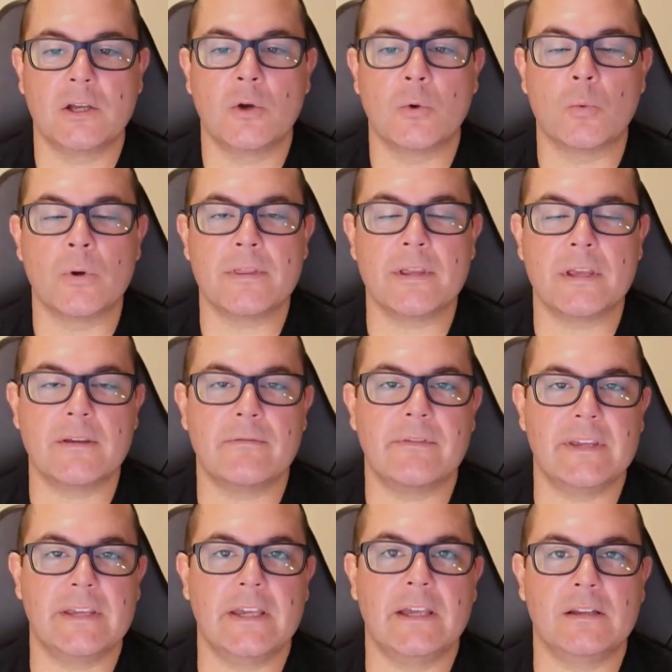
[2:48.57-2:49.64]
with a
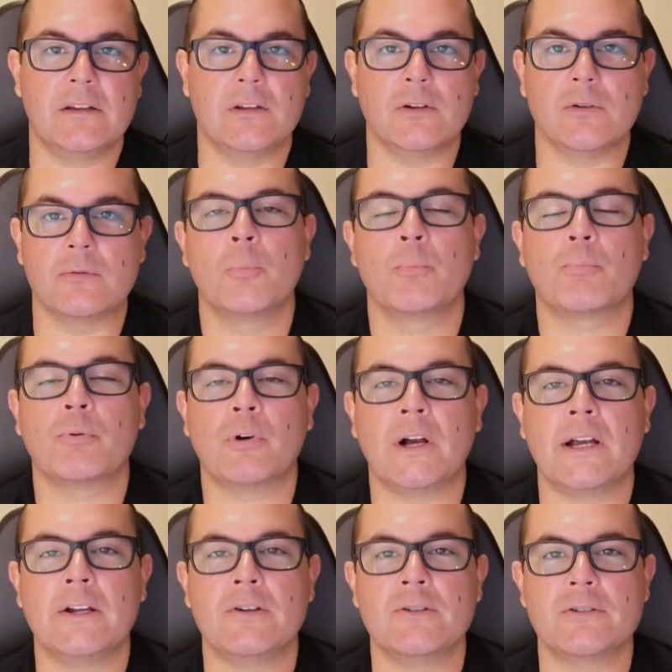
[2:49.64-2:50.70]
VA loan
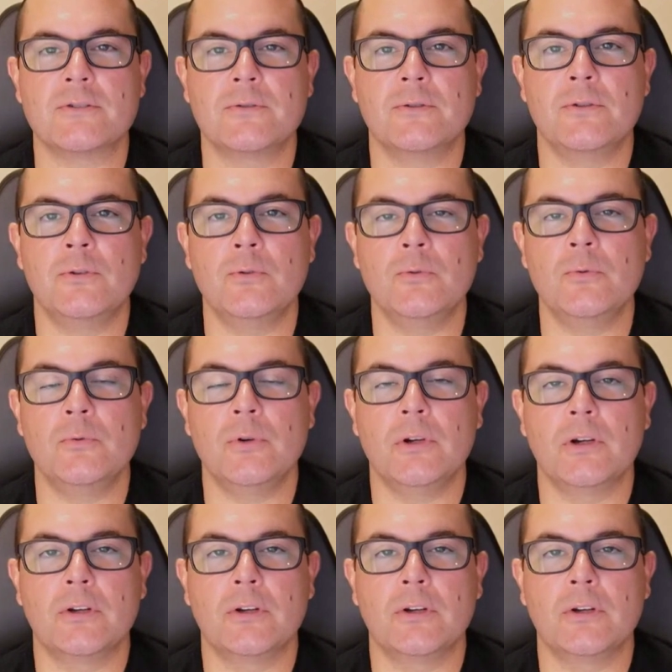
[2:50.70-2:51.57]
prior to you